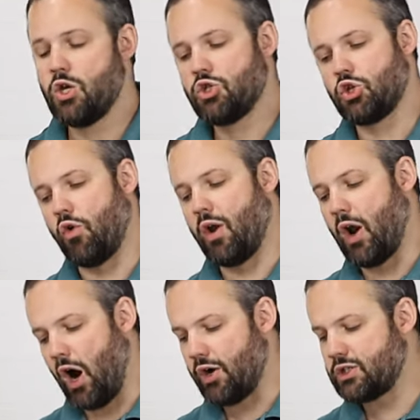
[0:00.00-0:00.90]
So in
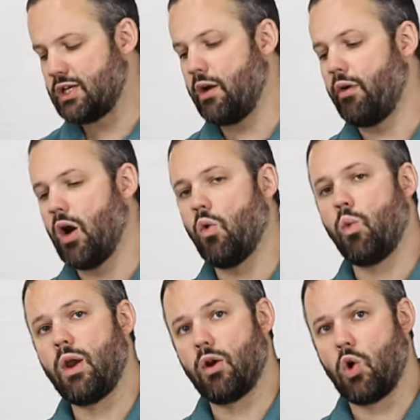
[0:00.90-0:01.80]
our scenario,
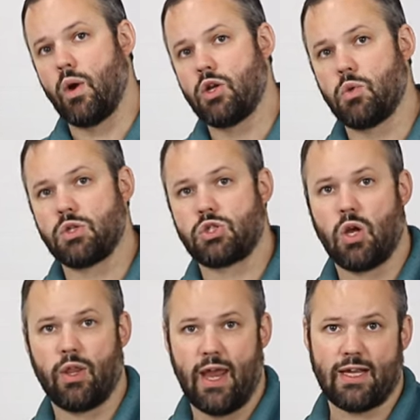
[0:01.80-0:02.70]
we are going to
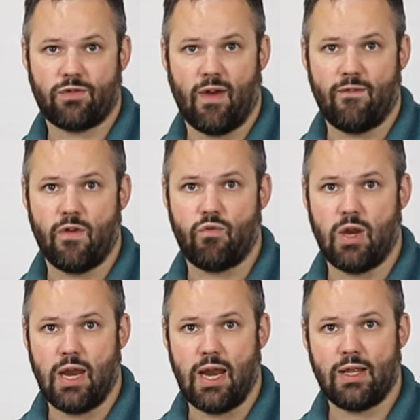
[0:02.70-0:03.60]
install the
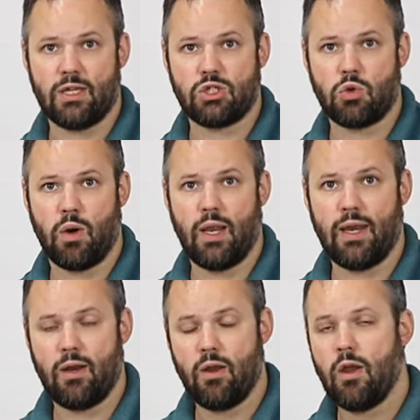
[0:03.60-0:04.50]
S550E on this
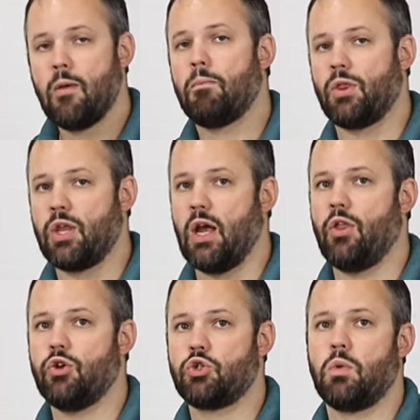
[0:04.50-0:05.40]
toilet, but the
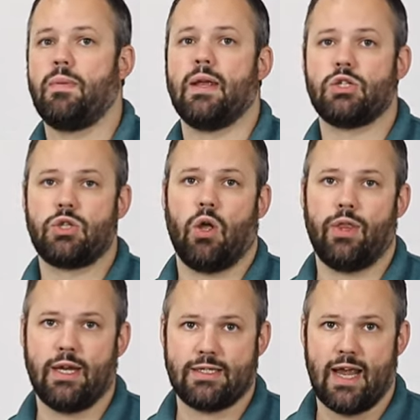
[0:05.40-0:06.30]
others would be installed
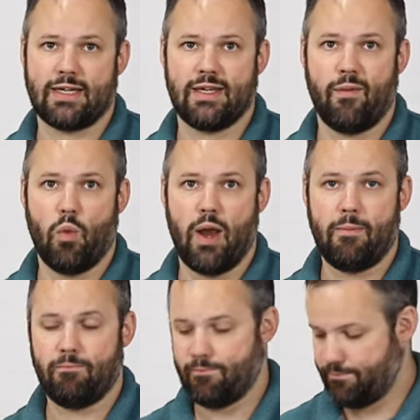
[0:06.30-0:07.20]
the exact same way.
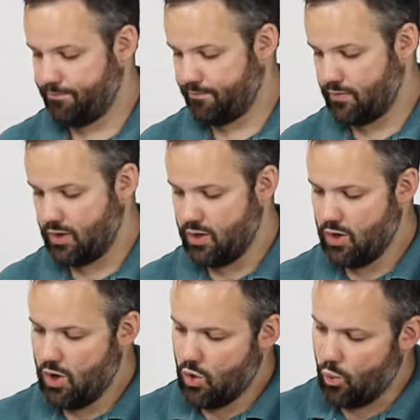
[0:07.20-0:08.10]

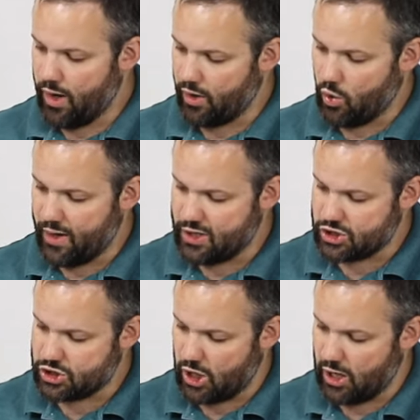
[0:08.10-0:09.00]
We are going to
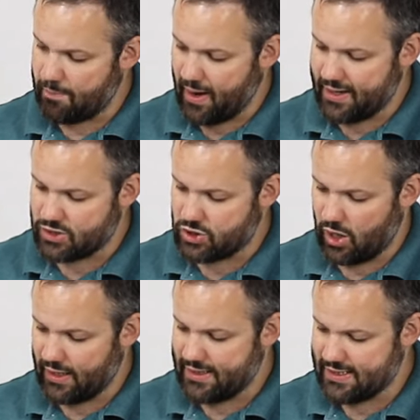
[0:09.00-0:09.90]
start by
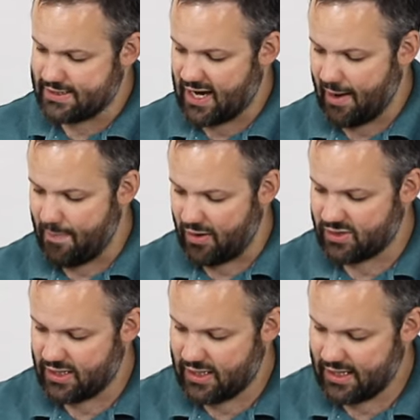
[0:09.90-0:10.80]
installing these top
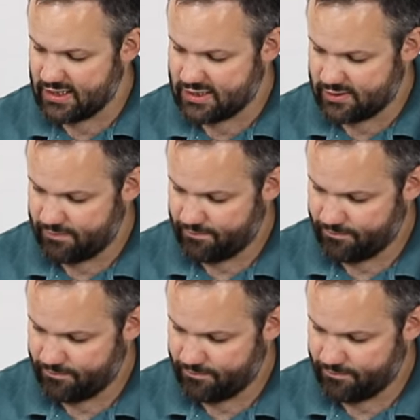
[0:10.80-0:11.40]
mounting kits.